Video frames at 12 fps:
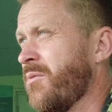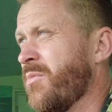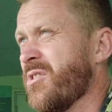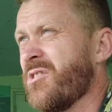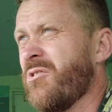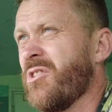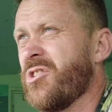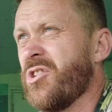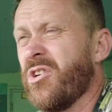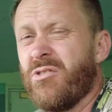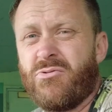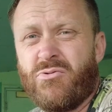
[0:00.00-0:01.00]
But as long as
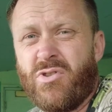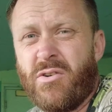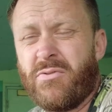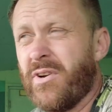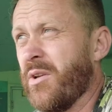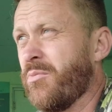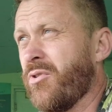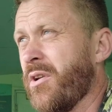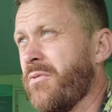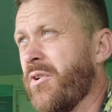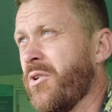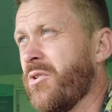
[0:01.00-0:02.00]
you roughly
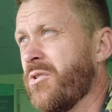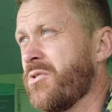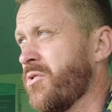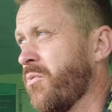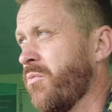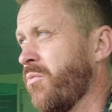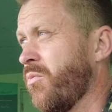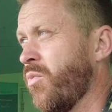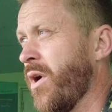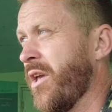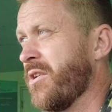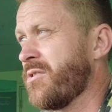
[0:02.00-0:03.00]
pre-focus on
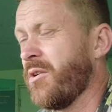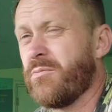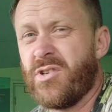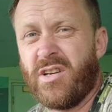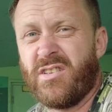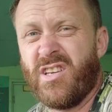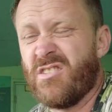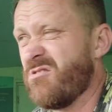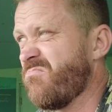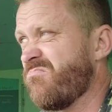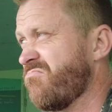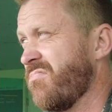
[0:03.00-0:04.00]
where your subject
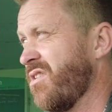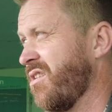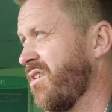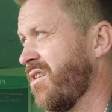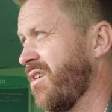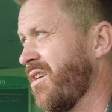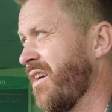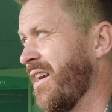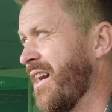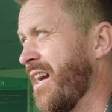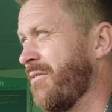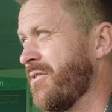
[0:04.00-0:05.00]
is,
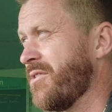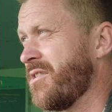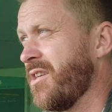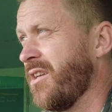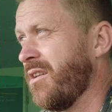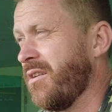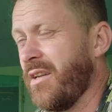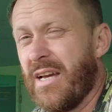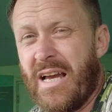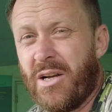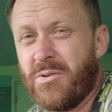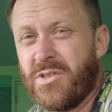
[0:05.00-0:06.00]
haven't seen
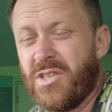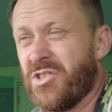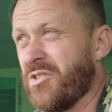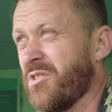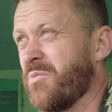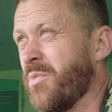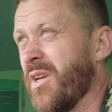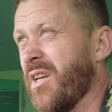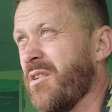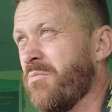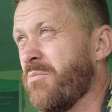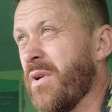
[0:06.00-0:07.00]
acquisition
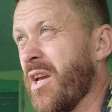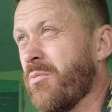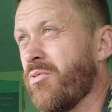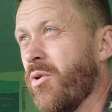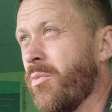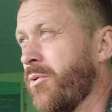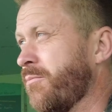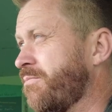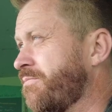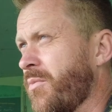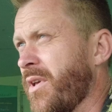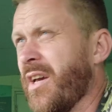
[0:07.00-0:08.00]
speed be a problem.
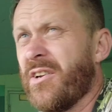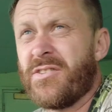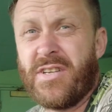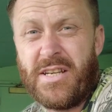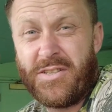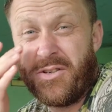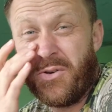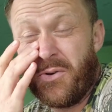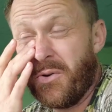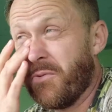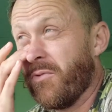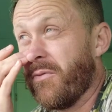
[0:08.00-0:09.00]
But yeah, just need
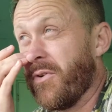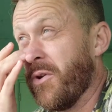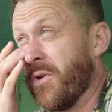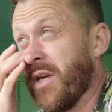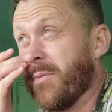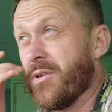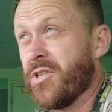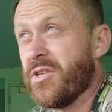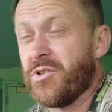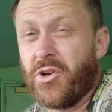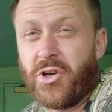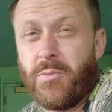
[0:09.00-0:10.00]
to review the
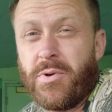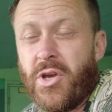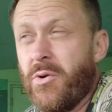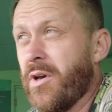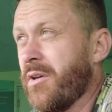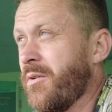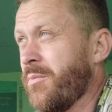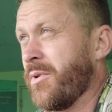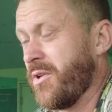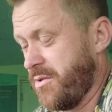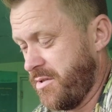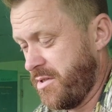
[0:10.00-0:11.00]
images on a computer
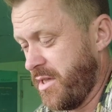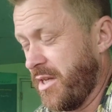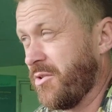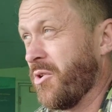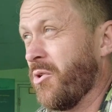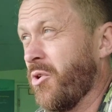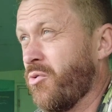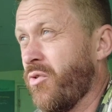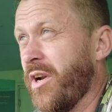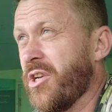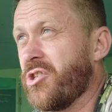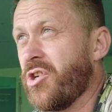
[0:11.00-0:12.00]
because they do look
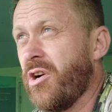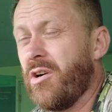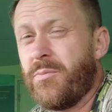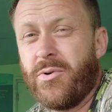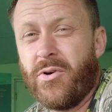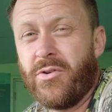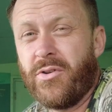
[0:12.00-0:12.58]
really sharp